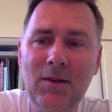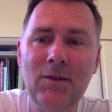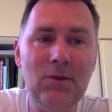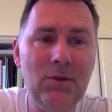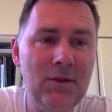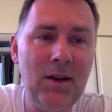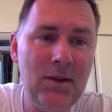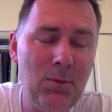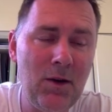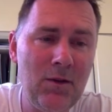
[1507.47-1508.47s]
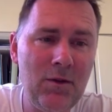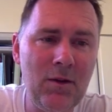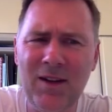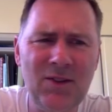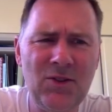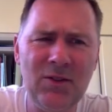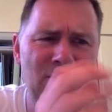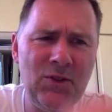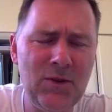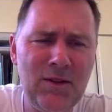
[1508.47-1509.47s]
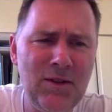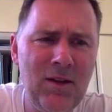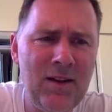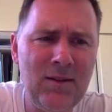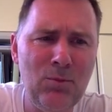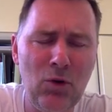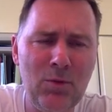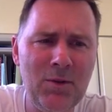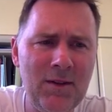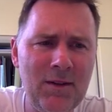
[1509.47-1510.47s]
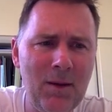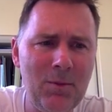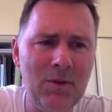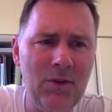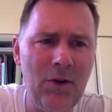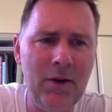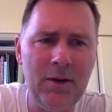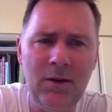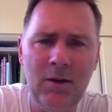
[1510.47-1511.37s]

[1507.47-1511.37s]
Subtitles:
Suicide is one of them. I should have chosen a less morbid example. Sorry.